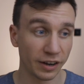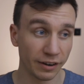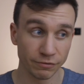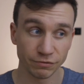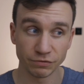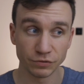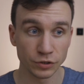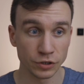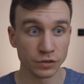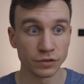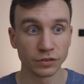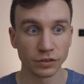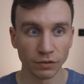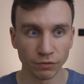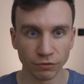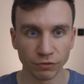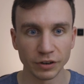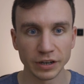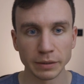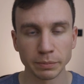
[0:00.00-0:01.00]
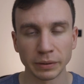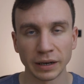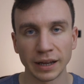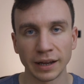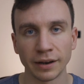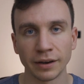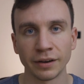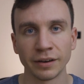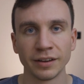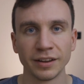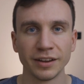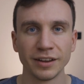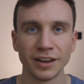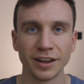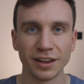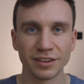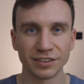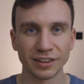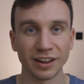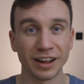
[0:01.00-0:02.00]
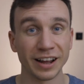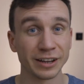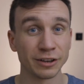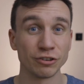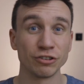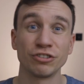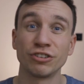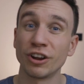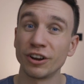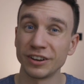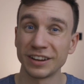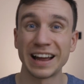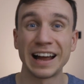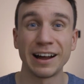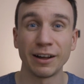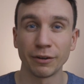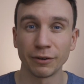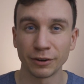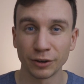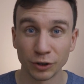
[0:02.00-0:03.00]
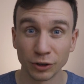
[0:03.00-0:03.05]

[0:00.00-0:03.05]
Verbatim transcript: I've used the free plan so that I can show you how